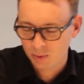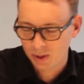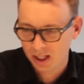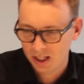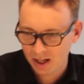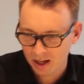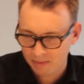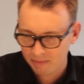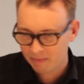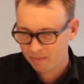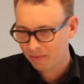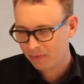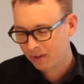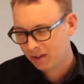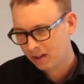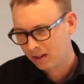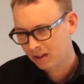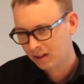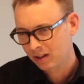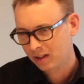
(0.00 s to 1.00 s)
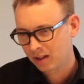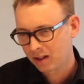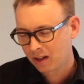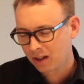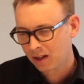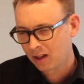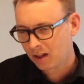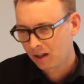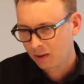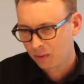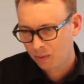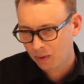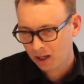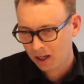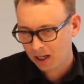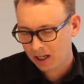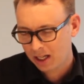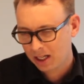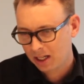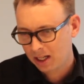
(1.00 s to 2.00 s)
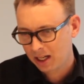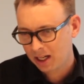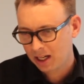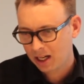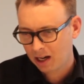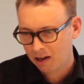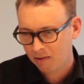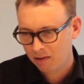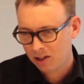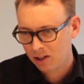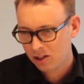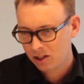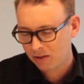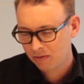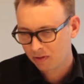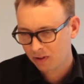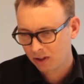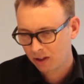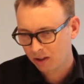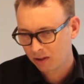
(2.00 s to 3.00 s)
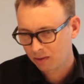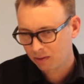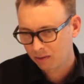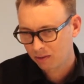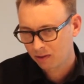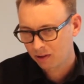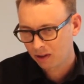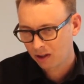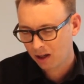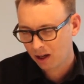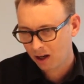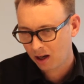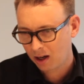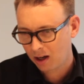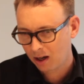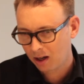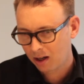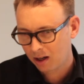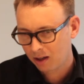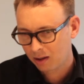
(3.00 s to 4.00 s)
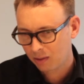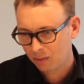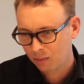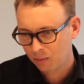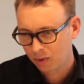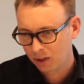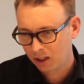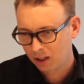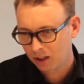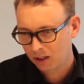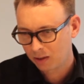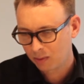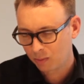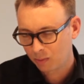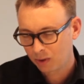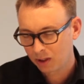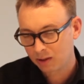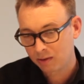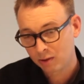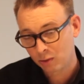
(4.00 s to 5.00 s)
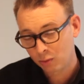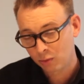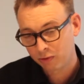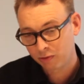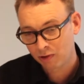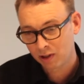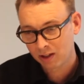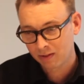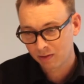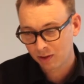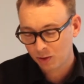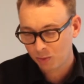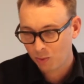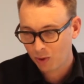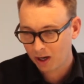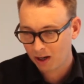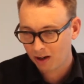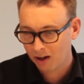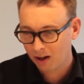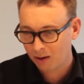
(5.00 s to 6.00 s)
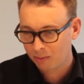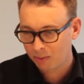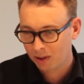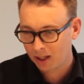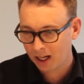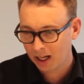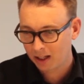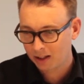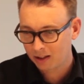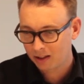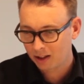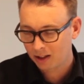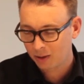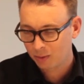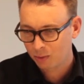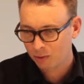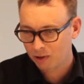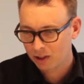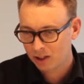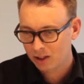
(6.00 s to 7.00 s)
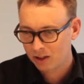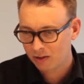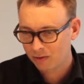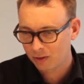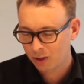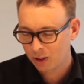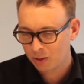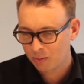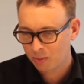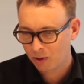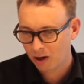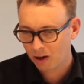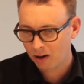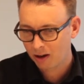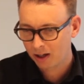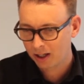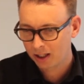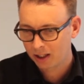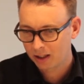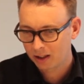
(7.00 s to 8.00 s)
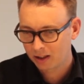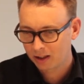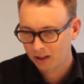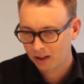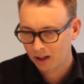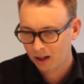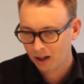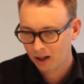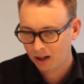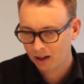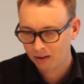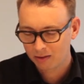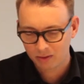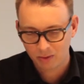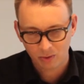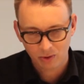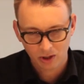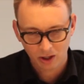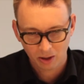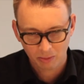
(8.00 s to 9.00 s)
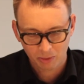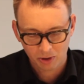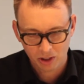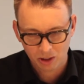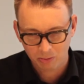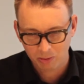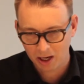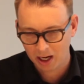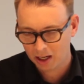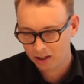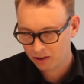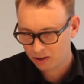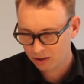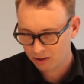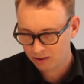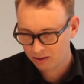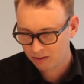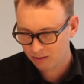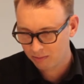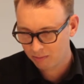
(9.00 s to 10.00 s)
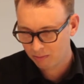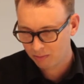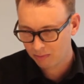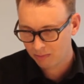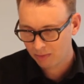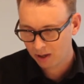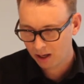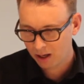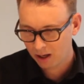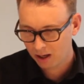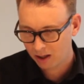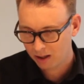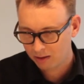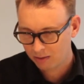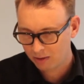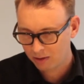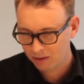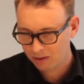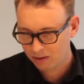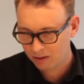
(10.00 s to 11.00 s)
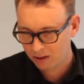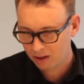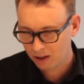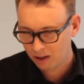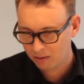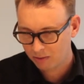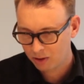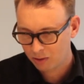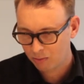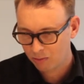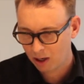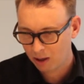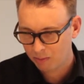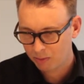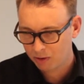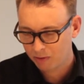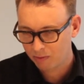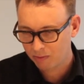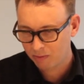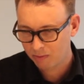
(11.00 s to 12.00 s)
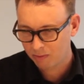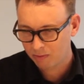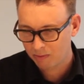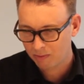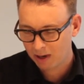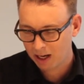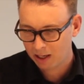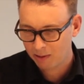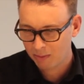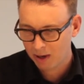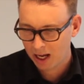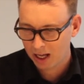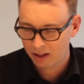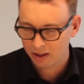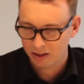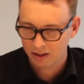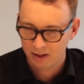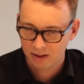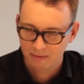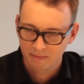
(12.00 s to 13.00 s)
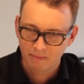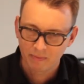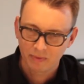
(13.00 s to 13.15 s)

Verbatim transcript: we, um, in, in our interview, uh, we, we, all three of us went up and uh, were interviewed by uh, Urban Splash and uh, uh, some reps from Man Meth.